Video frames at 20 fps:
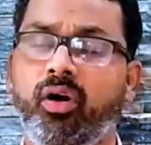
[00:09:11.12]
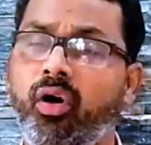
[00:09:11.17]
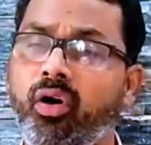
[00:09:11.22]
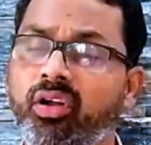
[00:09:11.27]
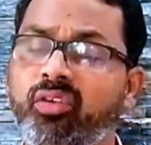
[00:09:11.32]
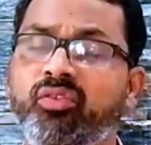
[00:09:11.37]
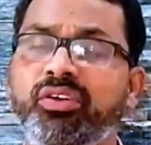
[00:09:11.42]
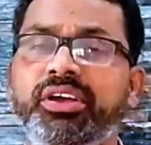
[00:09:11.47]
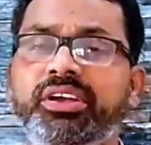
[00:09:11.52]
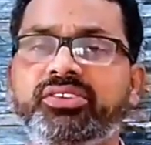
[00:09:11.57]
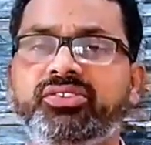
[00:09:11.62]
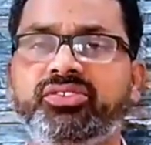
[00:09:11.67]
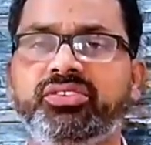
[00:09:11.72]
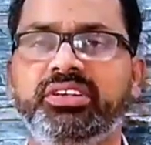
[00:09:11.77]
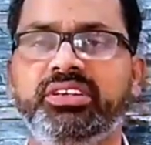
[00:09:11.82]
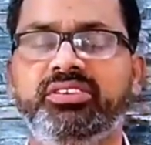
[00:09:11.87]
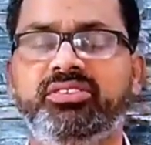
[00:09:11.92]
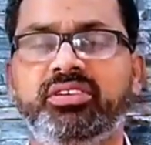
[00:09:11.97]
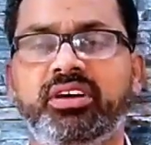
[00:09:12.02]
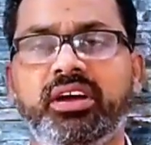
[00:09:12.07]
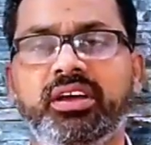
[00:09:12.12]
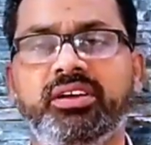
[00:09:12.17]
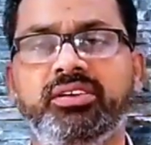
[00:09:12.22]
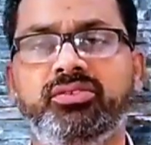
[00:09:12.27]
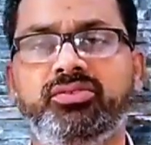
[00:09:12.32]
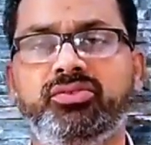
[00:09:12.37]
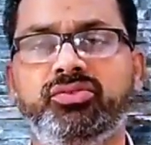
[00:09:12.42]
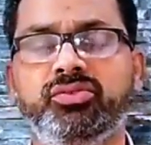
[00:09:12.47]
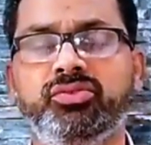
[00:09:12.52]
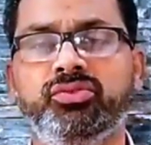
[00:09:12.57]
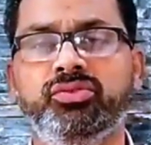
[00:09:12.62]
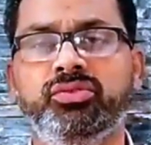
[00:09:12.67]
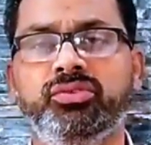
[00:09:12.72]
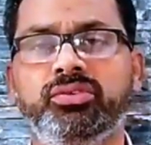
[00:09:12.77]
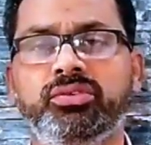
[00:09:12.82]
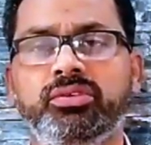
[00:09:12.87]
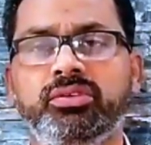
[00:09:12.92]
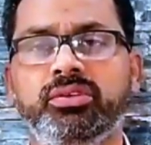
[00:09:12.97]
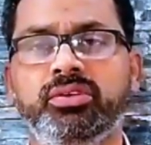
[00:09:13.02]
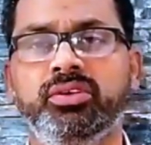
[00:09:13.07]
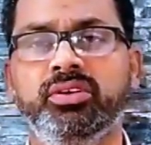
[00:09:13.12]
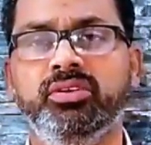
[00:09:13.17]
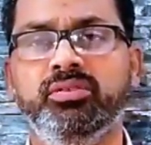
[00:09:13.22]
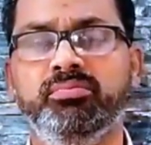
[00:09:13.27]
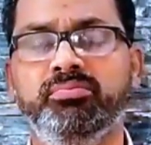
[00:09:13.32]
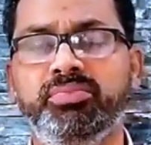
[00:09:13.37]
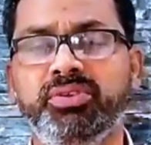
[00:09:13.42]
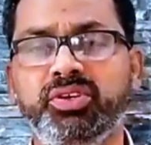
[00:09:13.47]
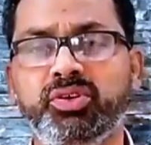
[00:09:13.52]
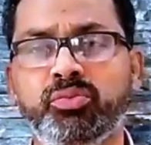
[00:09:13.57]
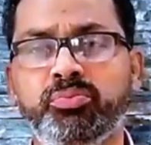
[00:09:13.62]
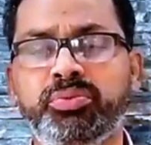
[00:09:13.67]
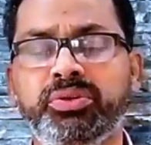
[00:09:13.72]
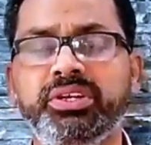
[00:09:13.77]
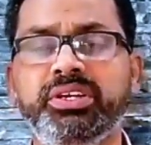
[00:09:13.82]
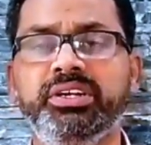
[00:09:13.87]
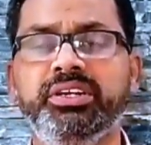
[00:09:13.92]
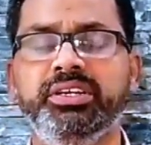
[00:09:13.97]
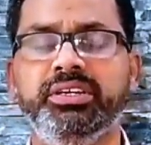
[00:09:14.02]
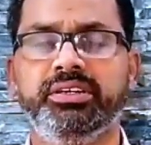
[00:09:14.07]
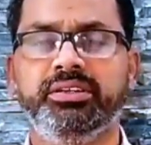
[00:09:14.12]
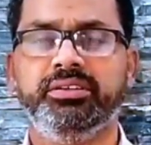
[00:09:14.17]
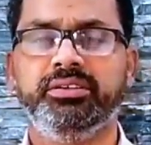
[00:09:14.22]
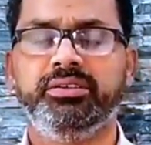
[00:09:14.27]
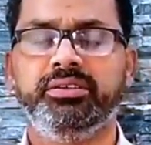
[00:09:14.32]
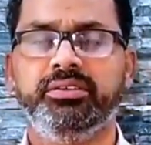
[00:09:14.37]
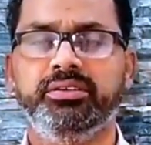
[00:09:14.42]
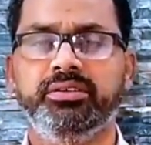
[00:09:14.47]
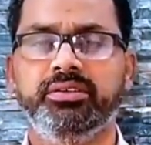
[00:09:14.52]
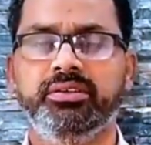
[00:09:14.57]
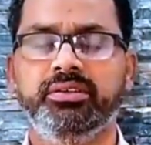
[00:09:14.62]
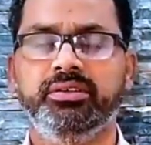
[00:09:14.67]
Always he tried to be obedient